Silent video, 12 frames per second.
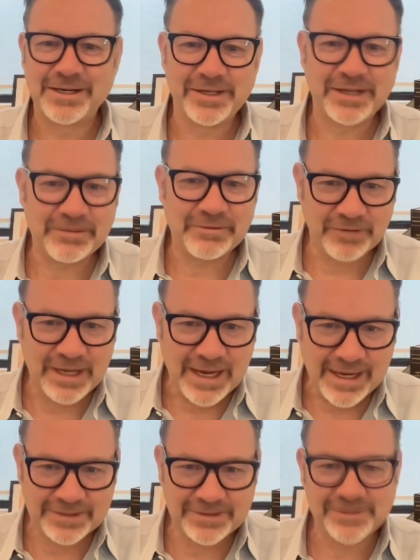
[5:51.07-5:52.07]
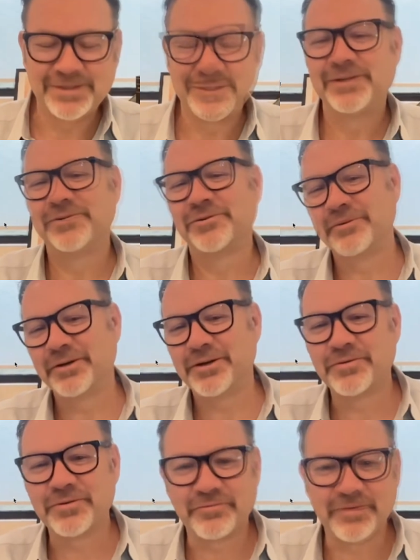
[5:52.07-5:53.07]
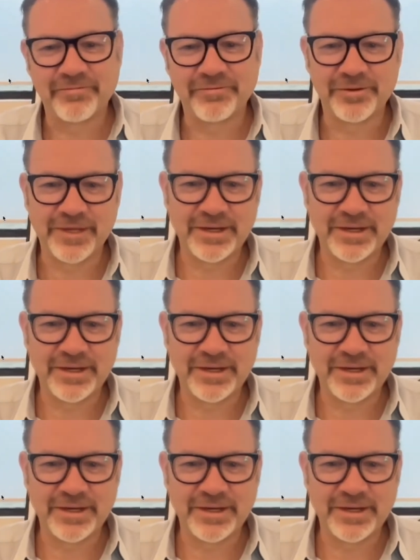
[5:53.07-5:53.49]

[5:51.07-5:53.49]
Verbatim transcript: in React, or we go with Webflow.